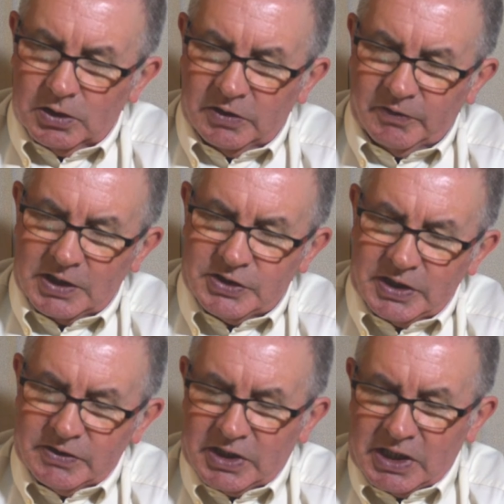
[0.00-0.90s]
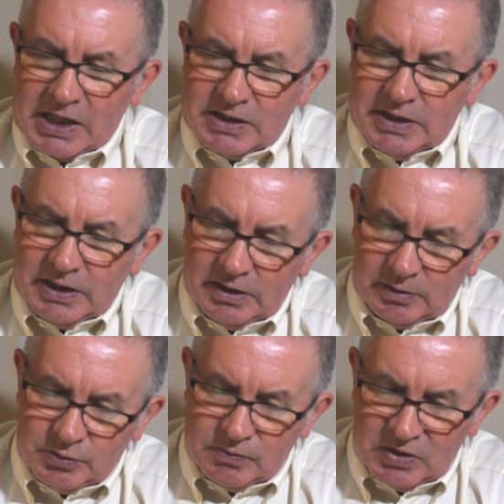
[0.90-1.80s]
Device disconnected.
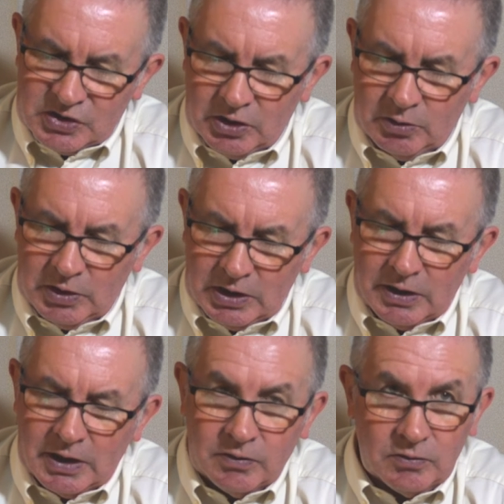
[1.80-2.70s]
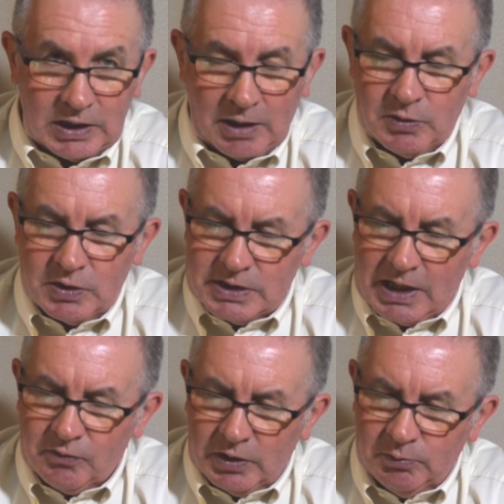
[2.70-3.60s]
I'm assuming that the camera is
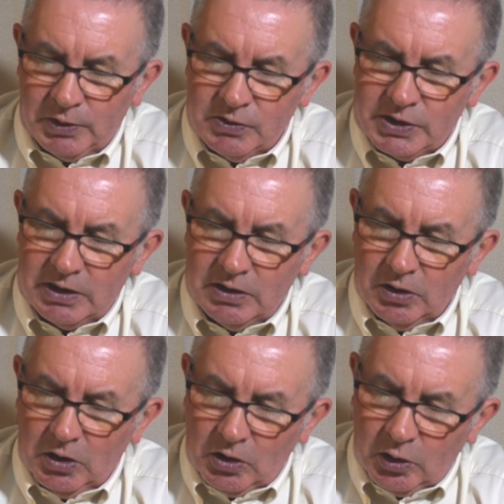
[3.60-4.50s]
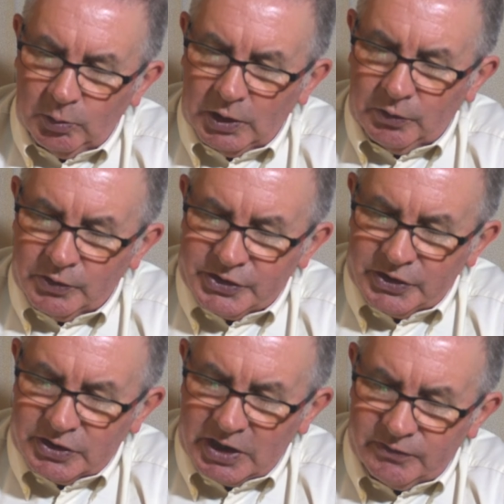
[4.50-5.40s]
now rebooting. Upload was
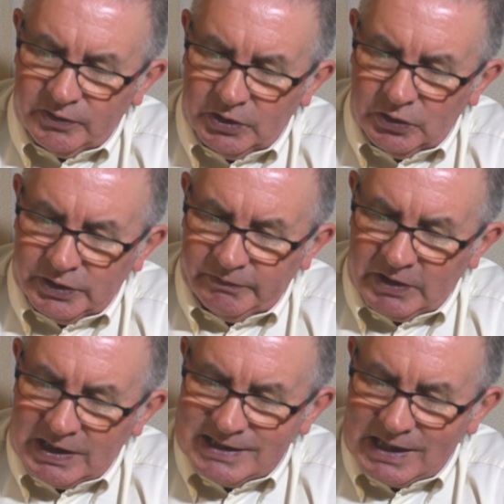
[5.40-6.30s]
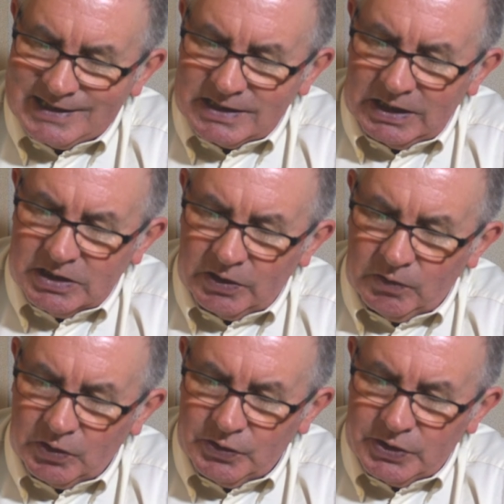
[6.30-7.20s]
successful. Your device
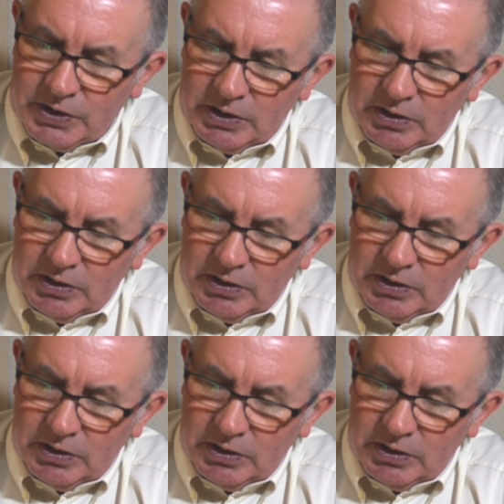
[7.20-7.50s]
SC200.